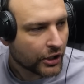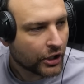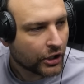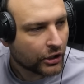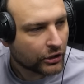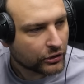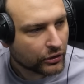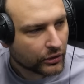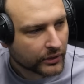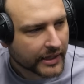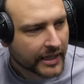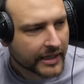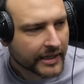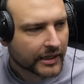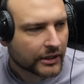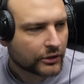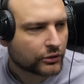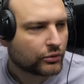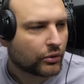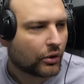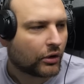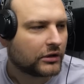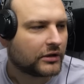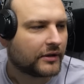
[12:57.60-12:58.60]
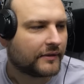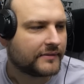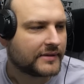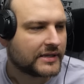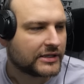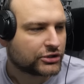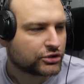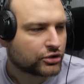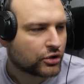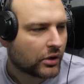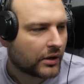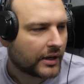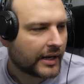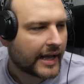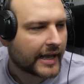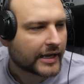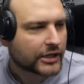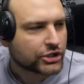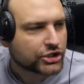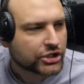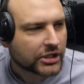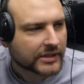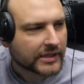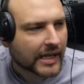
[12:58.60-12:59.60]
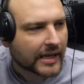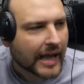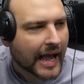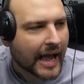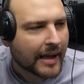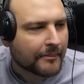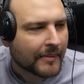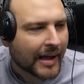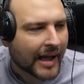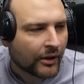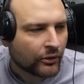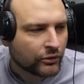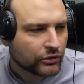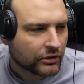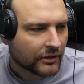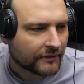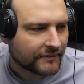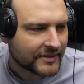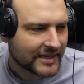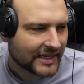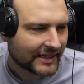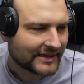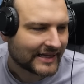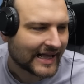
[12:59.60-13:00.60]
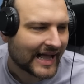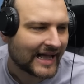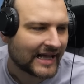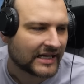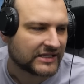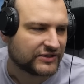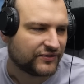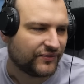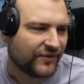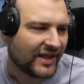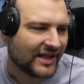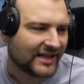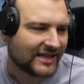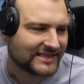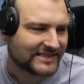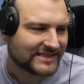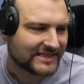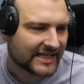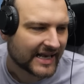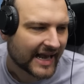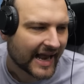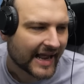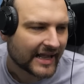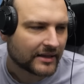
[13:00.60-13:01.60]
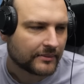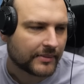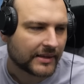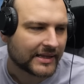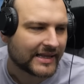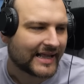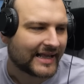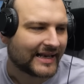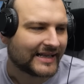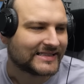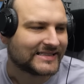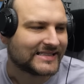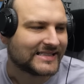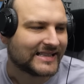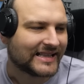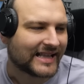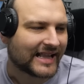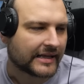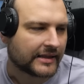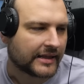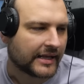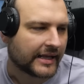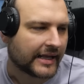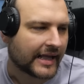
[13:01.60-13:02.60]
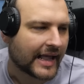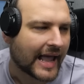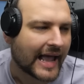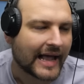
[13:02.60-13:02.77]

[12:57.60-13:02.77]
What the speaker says: looking into all of this collection, amount of the tanks feels great, but there is nothing